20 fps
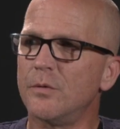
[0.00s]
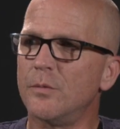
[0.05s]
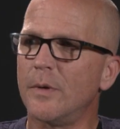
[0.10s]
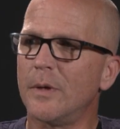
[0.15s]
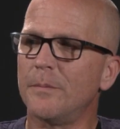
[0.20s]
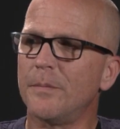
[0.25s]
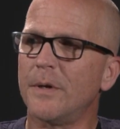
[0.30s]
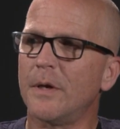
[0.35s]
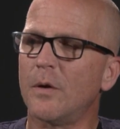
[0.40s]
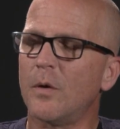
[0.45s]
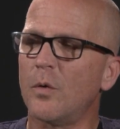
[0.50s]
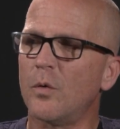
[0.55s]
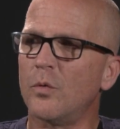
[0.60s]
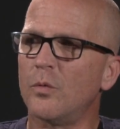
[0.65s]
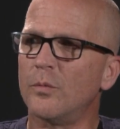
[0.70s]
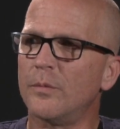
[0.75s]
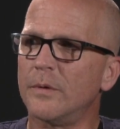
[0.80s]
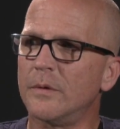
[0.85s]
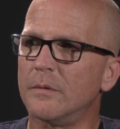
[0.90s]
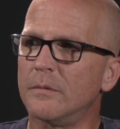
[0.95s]
who might be at
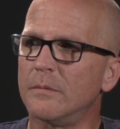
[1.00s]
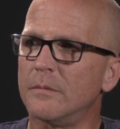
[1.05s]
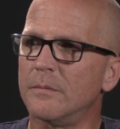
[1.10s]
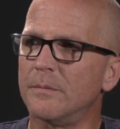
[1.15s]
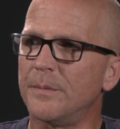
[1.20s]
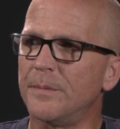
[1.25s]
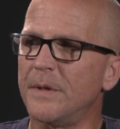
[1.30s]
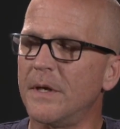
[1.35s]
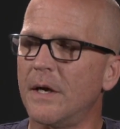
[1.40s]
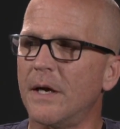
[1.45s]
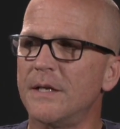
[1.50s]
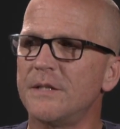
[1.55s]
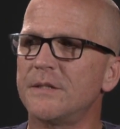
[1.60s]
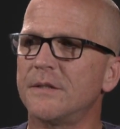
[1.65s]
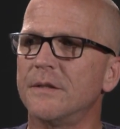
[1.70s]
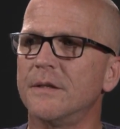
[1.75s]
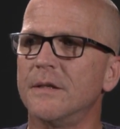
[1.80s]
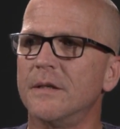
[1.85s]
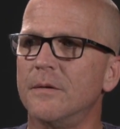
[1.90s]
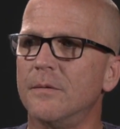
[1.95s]
home and be
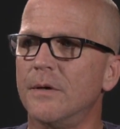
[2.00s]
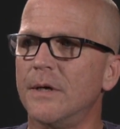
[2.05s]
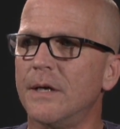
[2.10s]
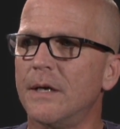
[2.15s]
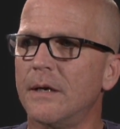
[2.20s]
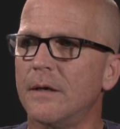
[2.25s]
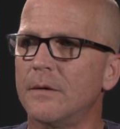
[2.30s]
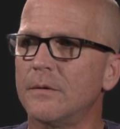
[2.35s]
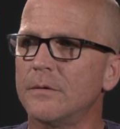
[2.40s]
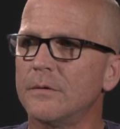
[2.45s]
isolated right now?